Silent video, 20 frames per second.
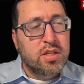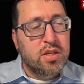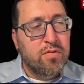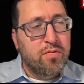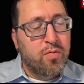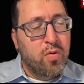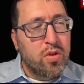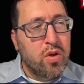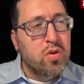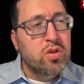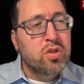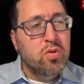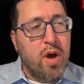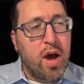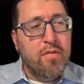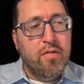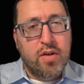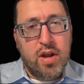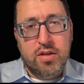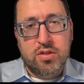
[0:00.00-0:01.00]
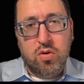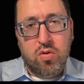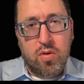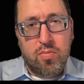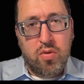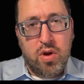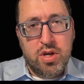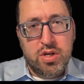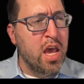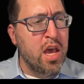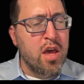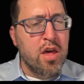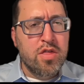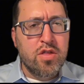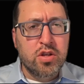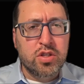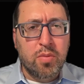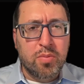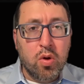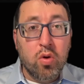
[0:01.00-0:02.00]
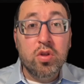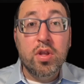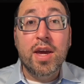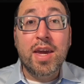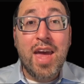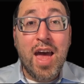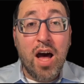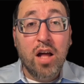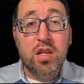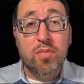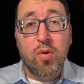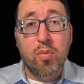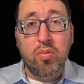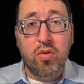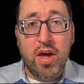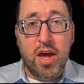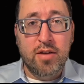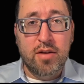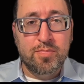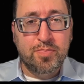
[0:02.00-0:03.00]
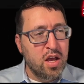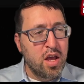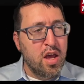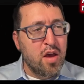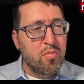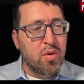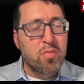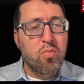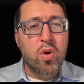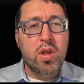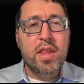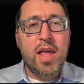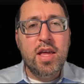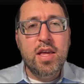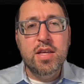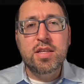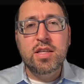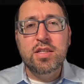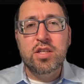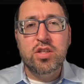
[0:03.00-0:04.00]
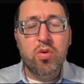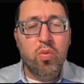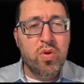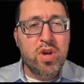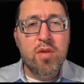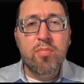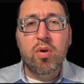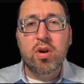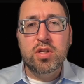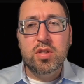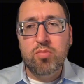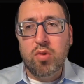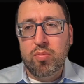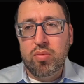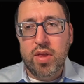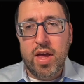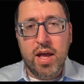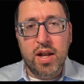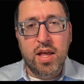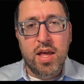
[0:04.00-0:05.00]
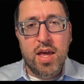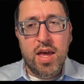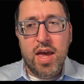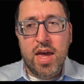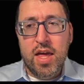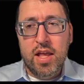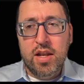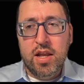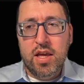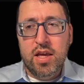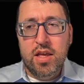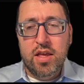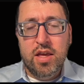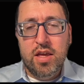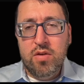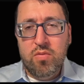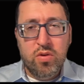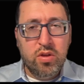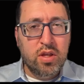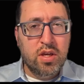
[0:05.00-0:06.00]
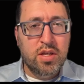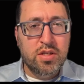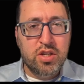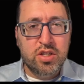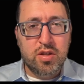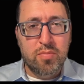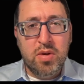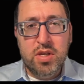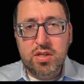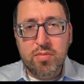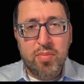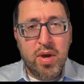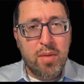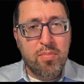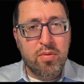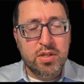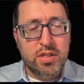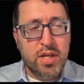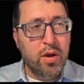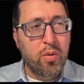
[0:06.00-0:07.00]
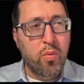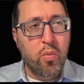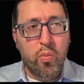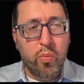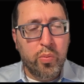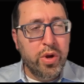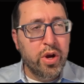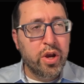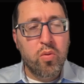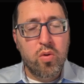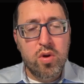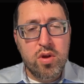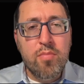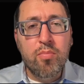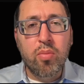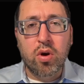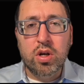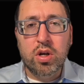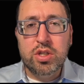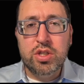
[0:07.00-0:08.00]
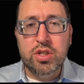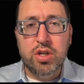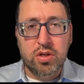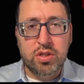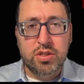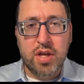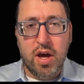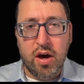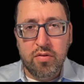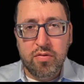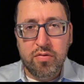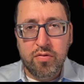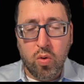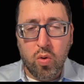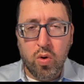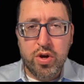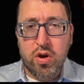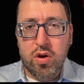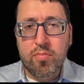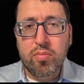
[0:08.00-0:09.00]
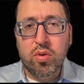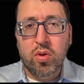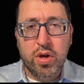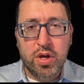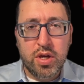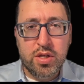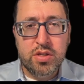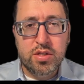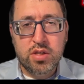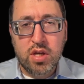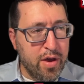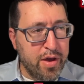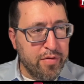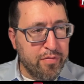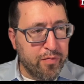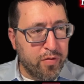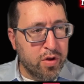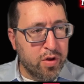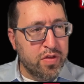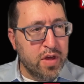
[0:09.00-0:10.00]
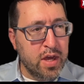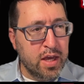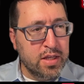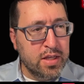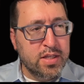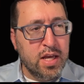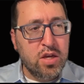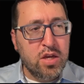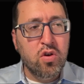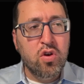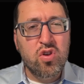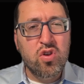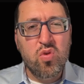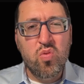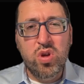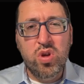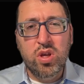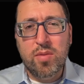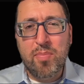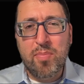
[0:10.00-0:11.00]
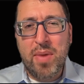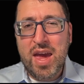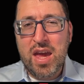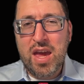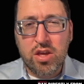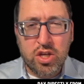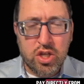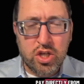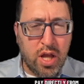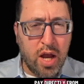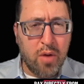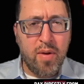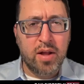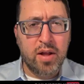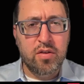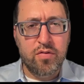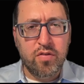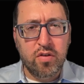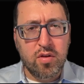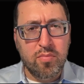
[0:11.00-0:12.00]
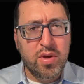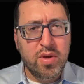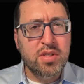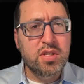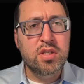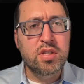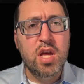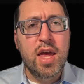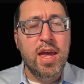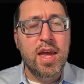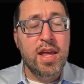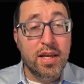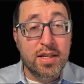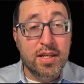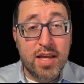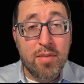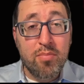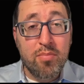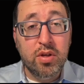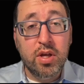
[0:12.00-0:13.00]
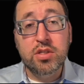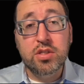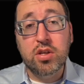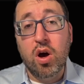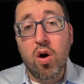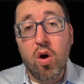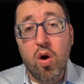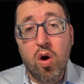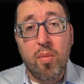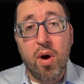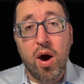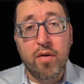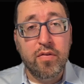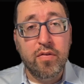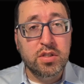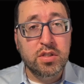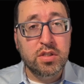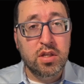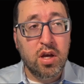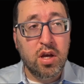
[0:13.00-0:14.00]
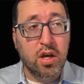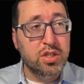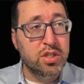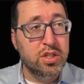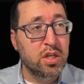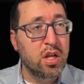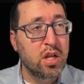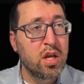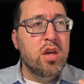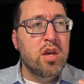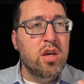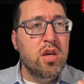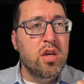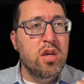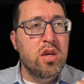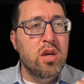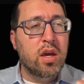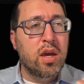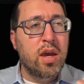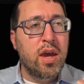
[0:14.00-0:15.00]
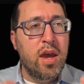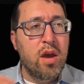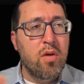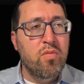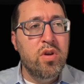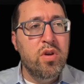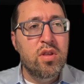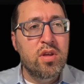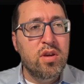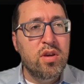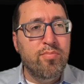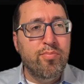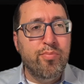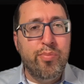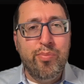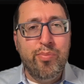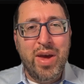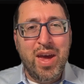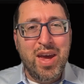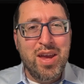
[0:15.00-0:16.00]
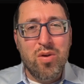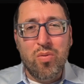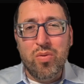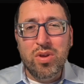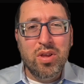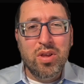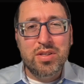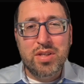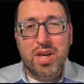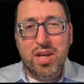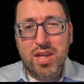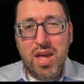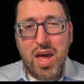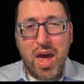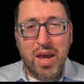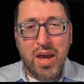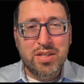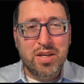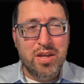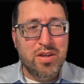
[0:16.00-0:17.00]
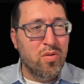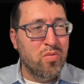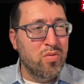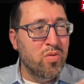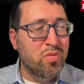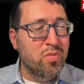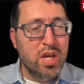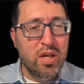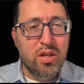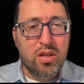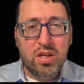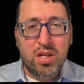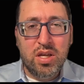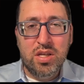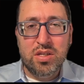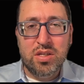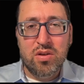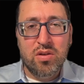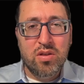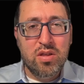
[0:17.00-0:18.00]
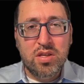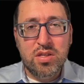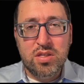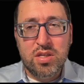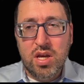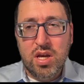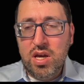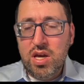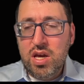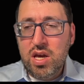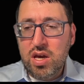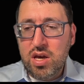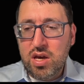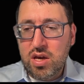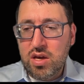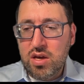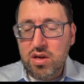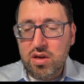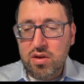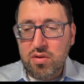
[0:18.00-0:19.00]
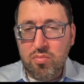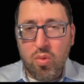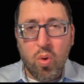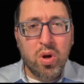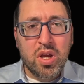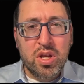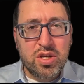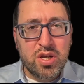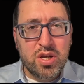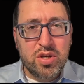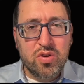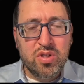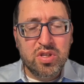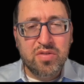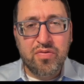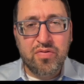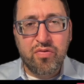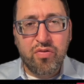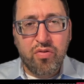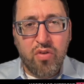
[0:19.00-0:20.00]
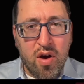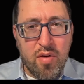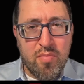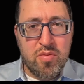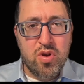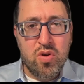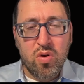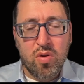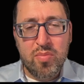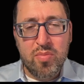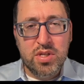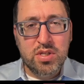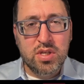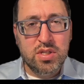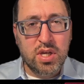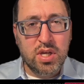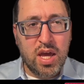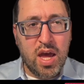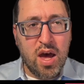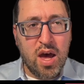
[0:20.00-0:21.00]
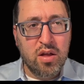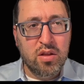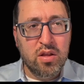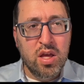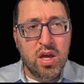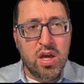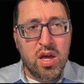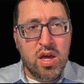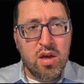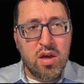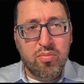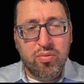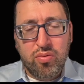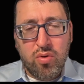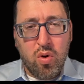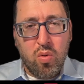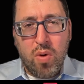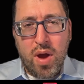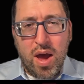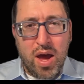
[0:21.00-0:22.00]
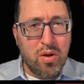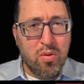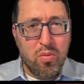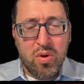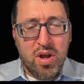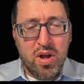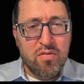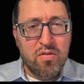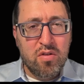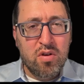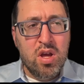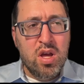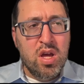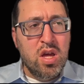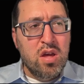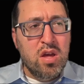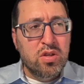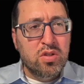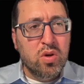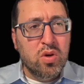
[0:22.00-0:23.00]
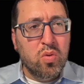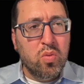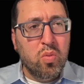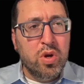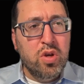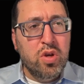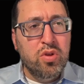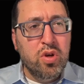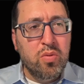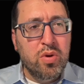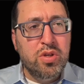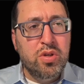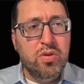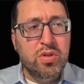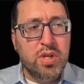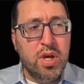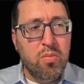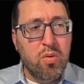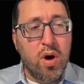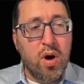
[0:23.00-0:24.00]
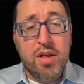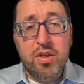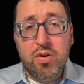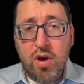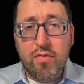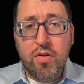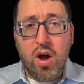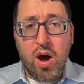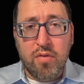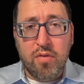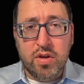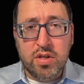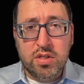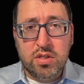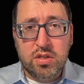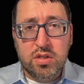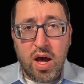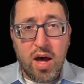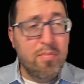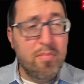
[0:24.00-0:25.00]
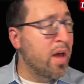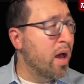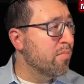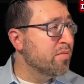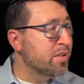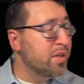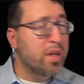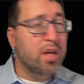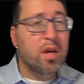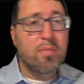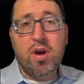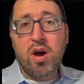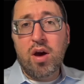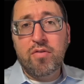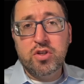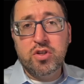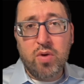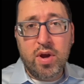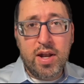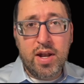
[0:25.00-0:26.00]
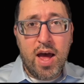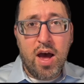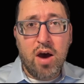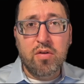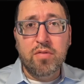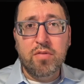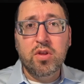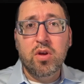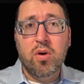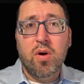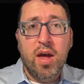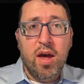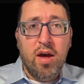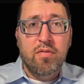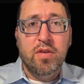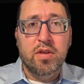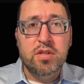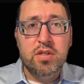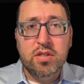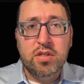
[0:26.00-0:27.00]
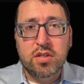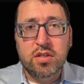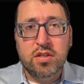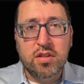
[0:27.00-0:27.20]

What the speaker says: for those who have an S corporation, there's something called the accountable plan. But what that is the reimbursable plan. And it really is just a piece of paper saying you're going to reimburse yourself or your employees for things that you couldn't really pay directly from the business. An example is a home office deduction. You can't really pay your real estate tax and your utilities and all these mortgage interest from your business account, pro rata, whatever. So what you do is you say, well, I do have an office. I'm sitting in my office right now, even though I have this